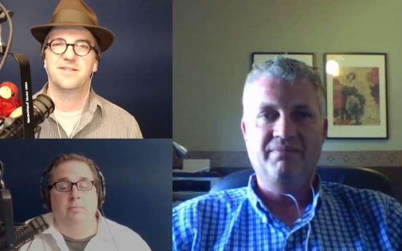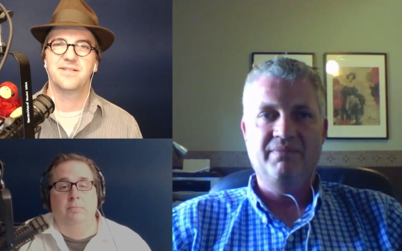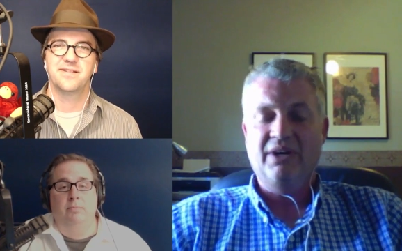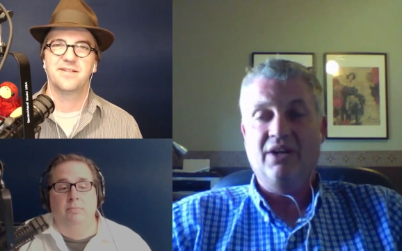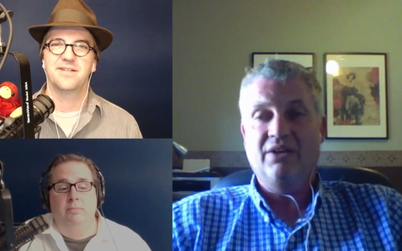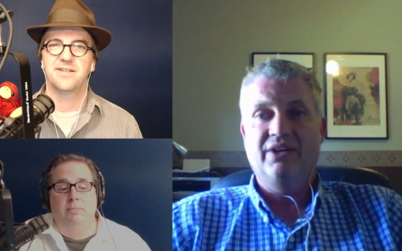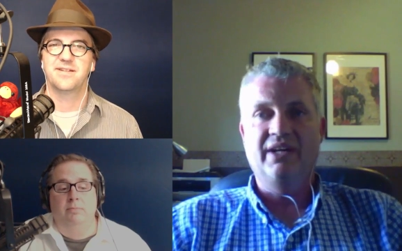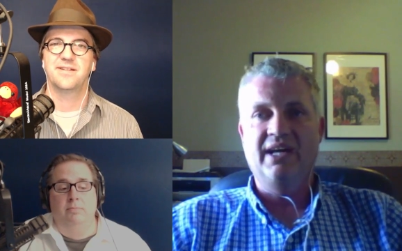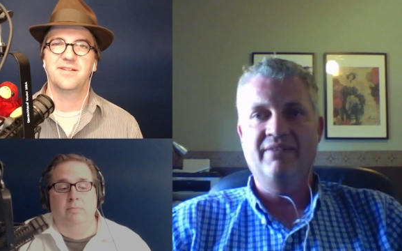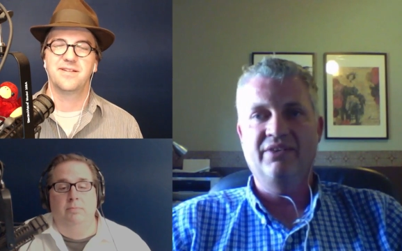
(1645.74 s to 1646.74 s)
Speaker 1: they're all
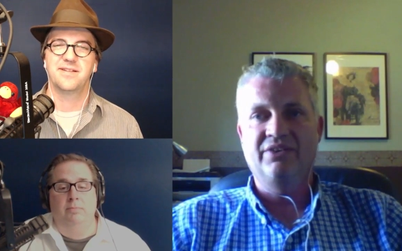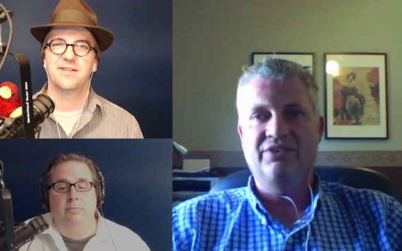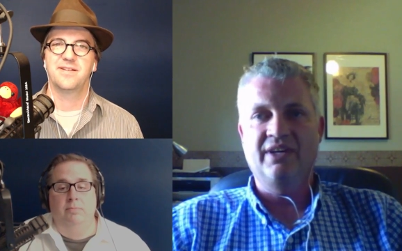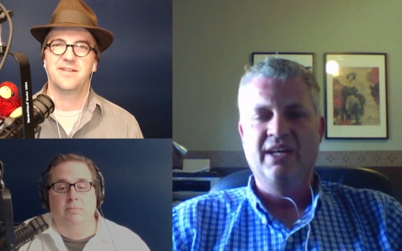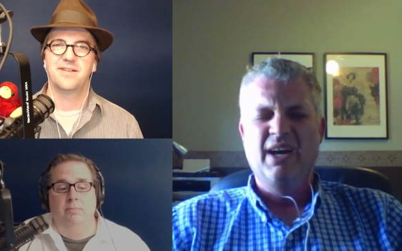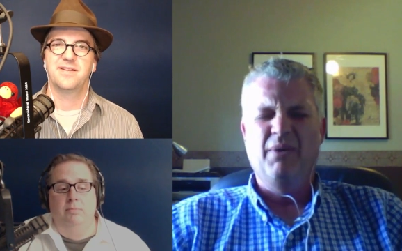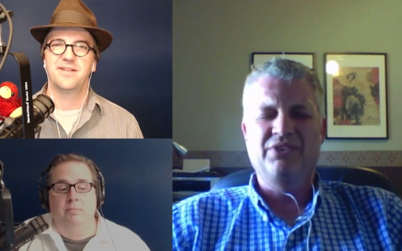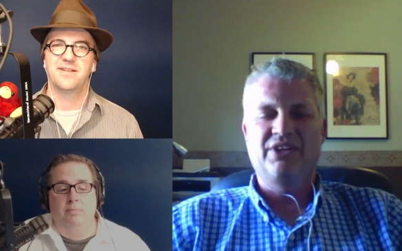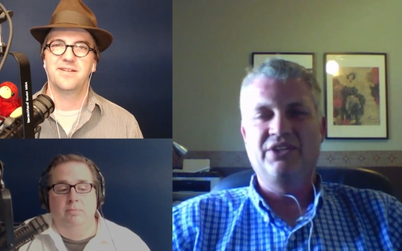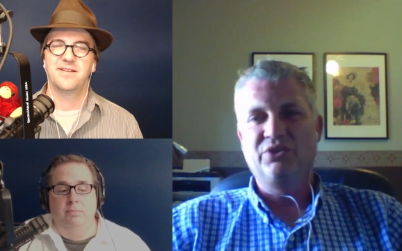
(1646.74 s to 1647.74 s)
good. I haven't uh,
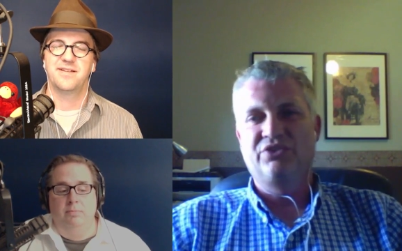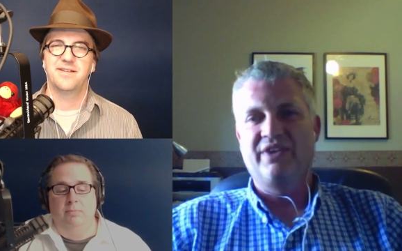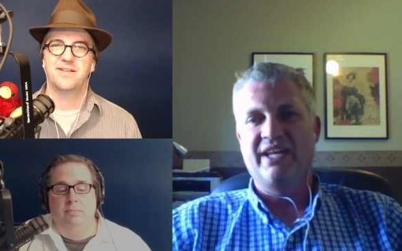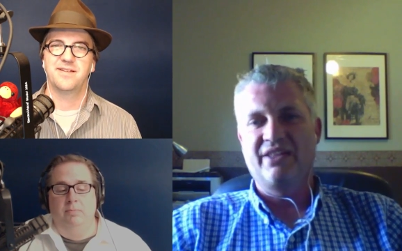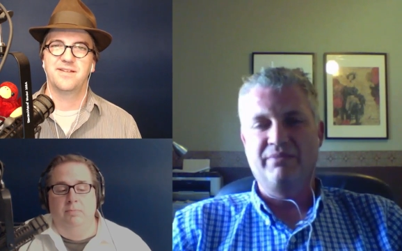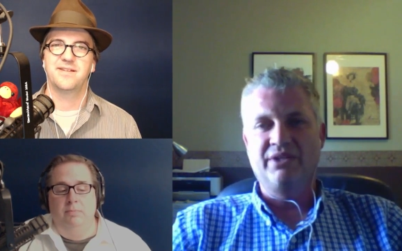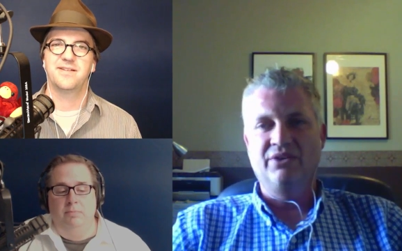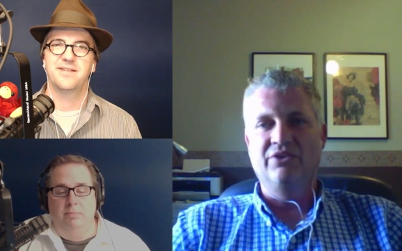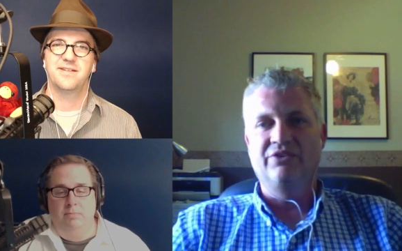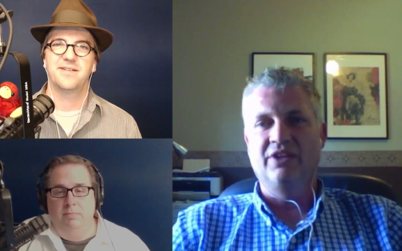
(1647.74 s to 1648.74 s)
wasn't a huge fan of the
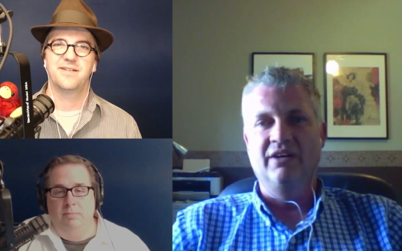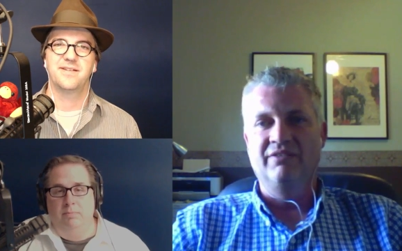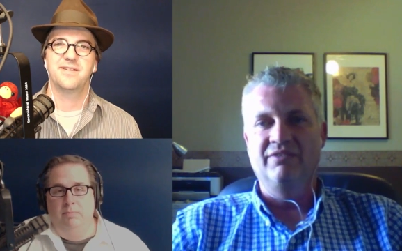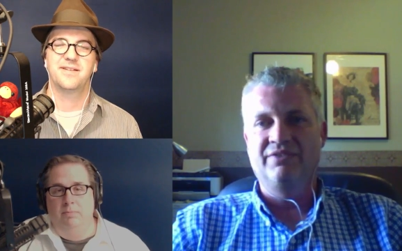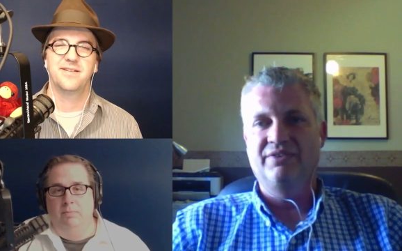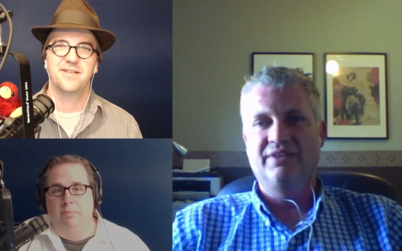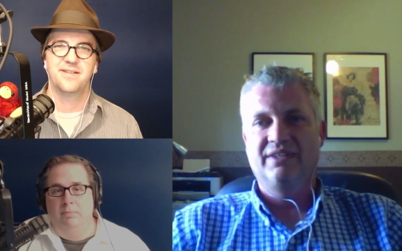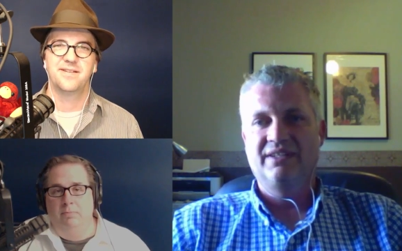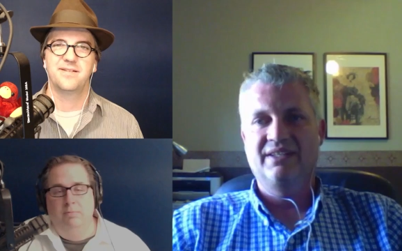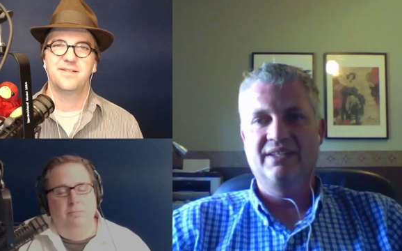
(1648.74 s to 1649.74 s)
Beatles Love
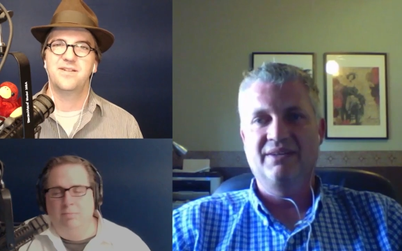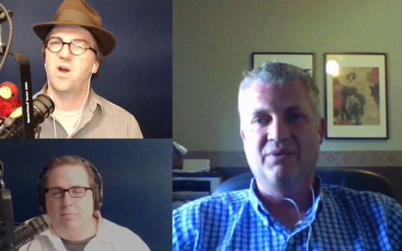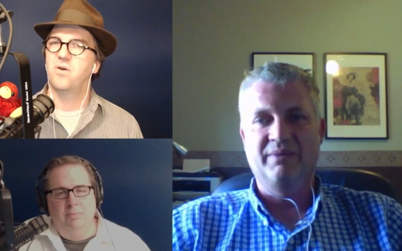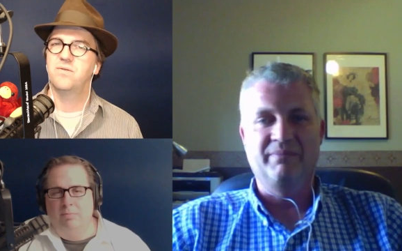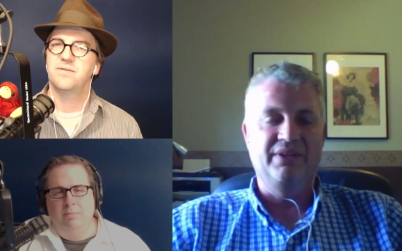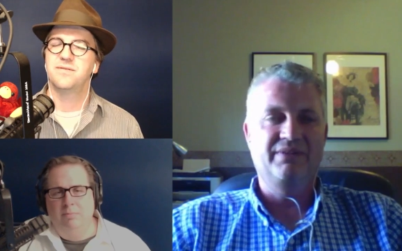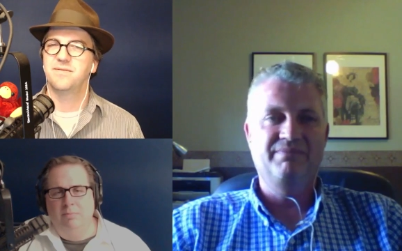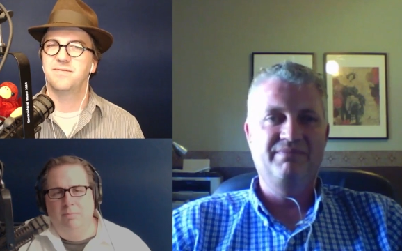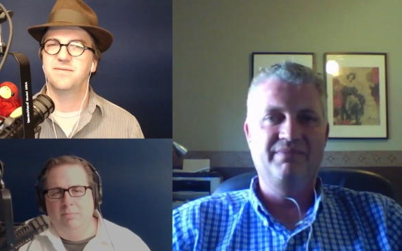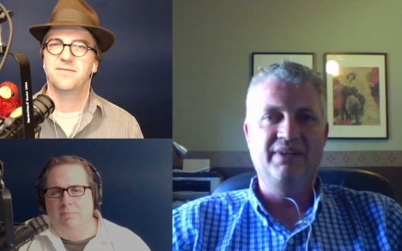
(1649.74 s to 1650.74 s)
uh, no. one, but
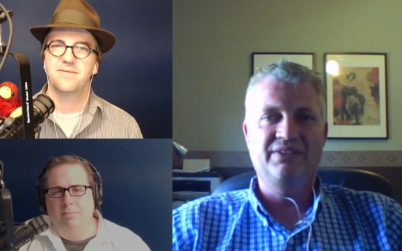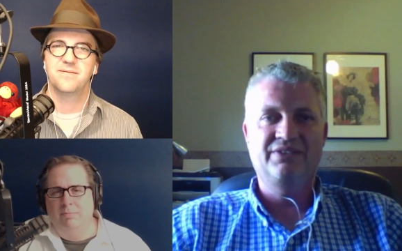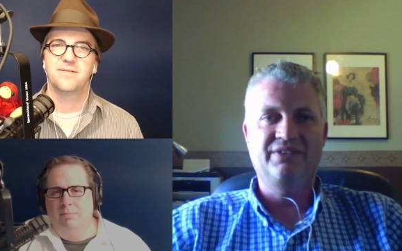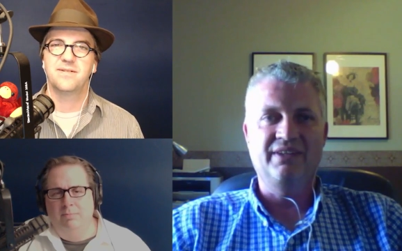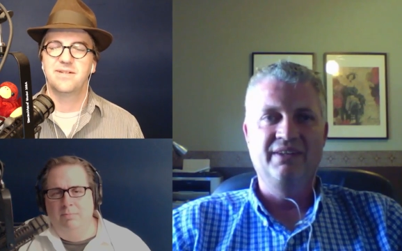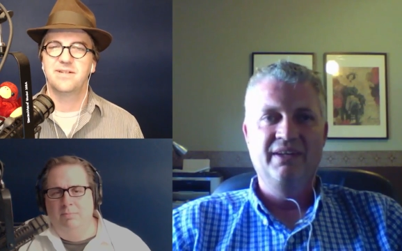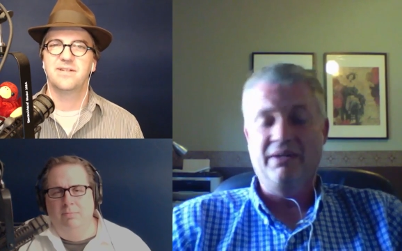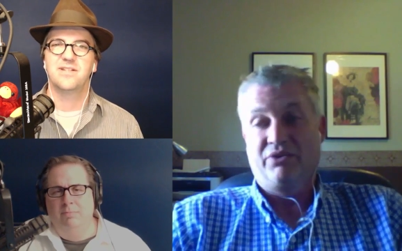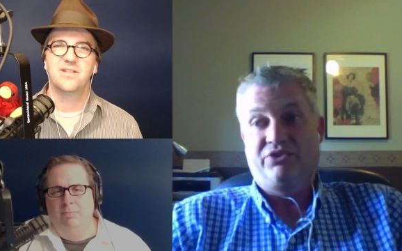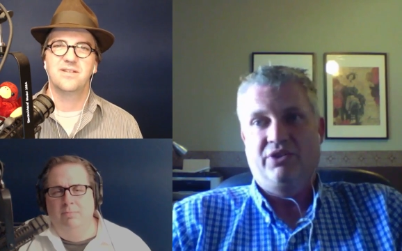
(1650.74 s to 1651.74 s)
but uh,
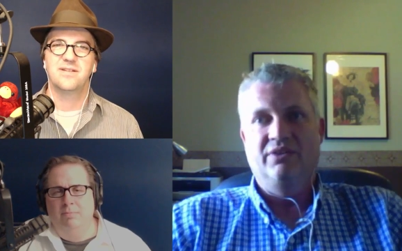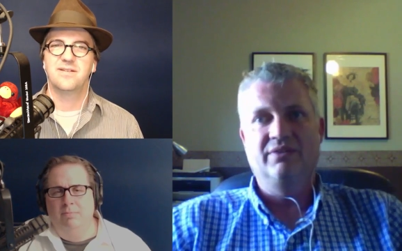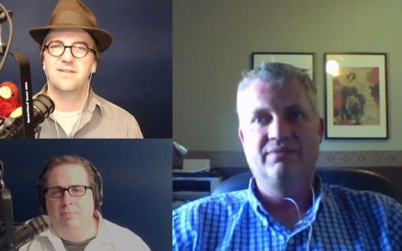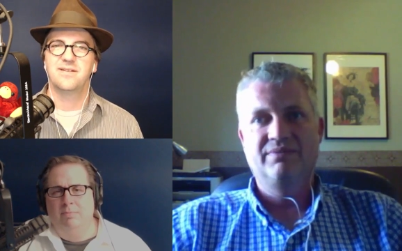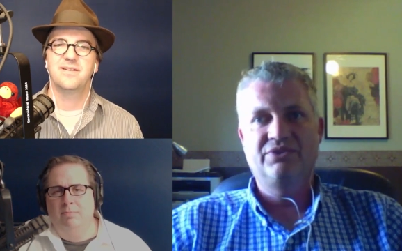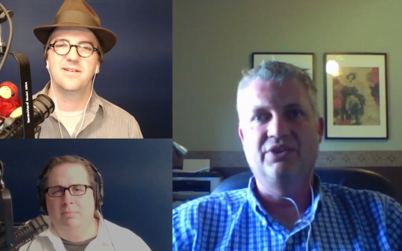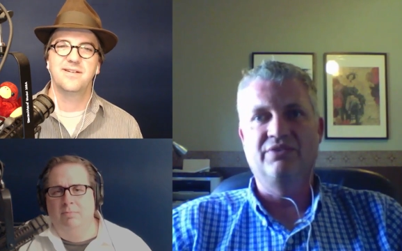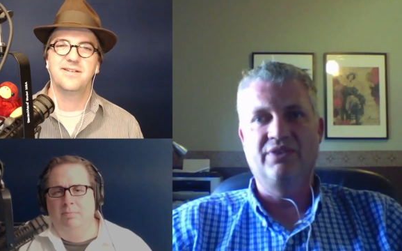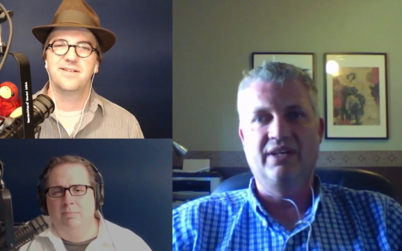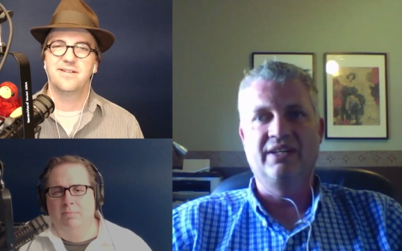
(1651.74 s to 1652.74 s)
but it was still still
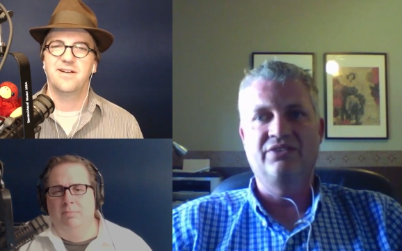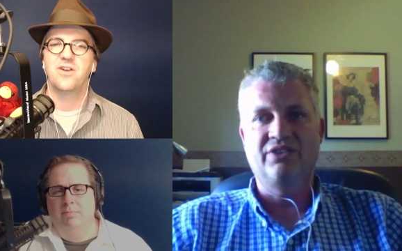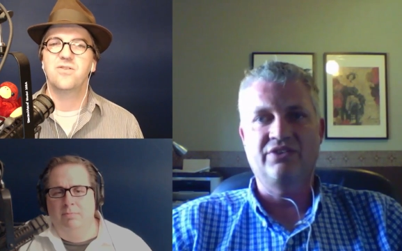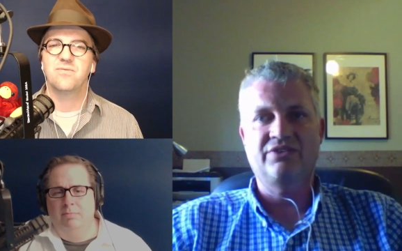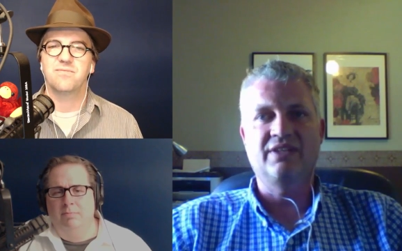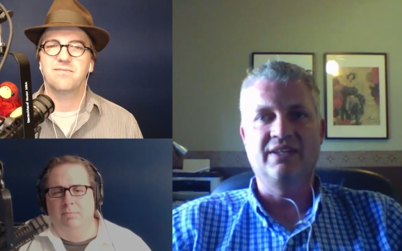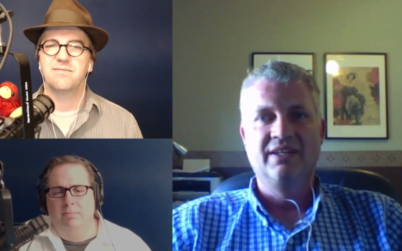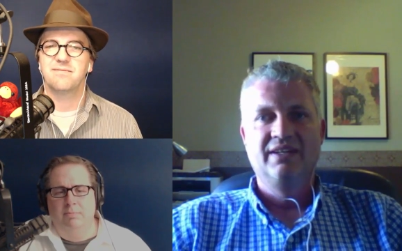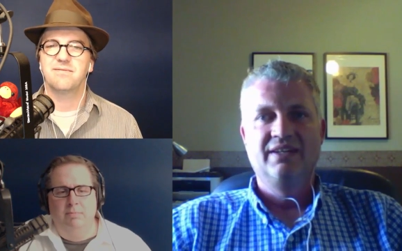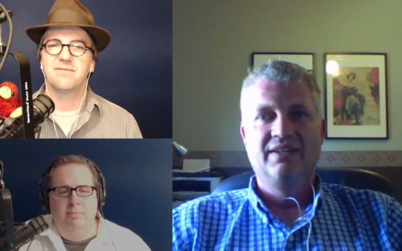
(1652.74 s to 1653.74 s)
fun. It's Are just, you uh,
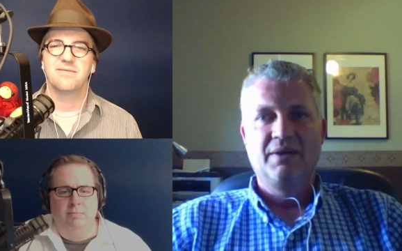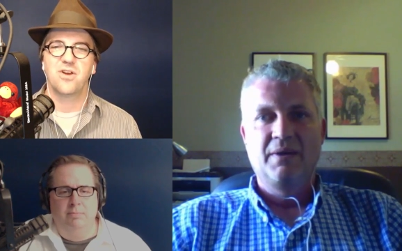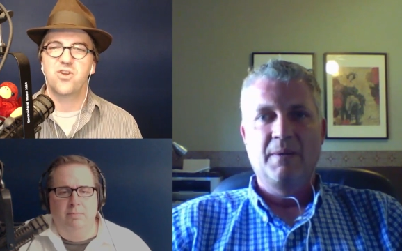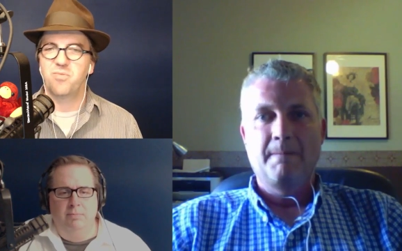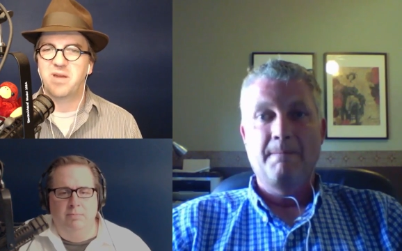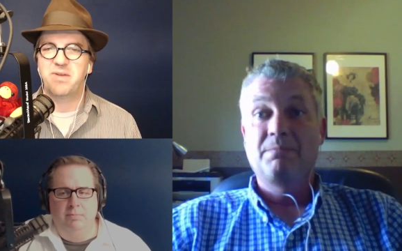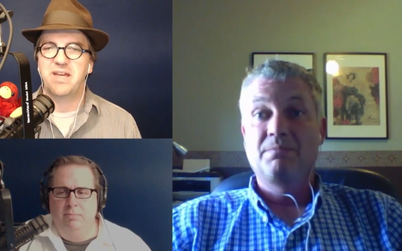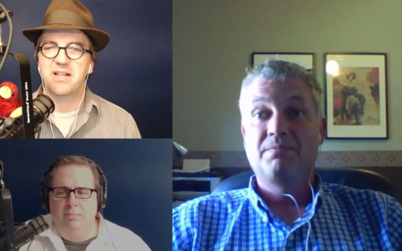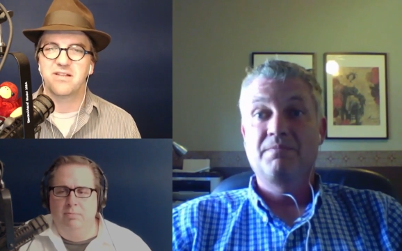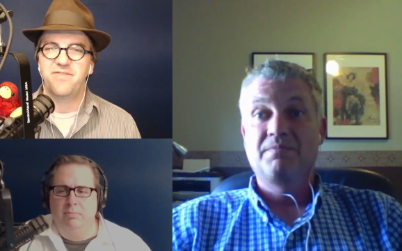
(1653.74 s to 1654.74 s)
Speaker 2: are you a big Beatles